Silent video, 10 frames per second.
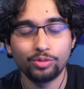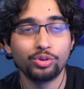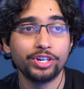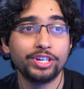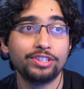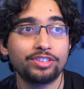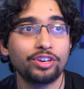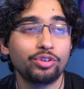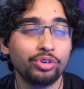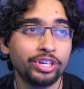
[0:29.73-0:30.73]
was
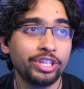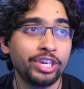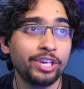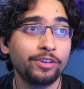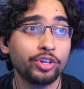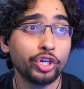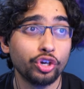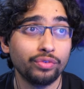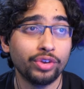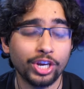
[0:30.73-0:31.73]
a really
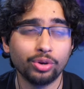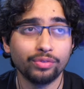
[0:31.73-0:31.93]
good video.